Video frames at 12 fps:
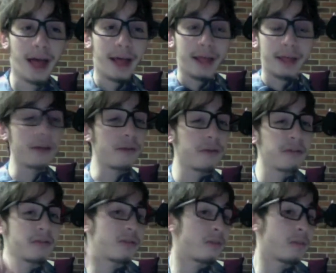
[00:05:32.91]
the
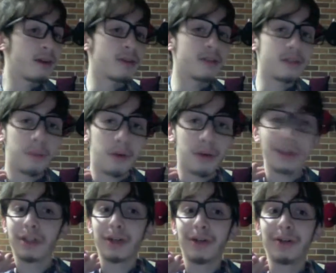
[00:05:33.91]
plot point
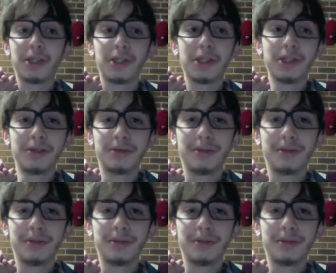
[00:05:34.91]
goes to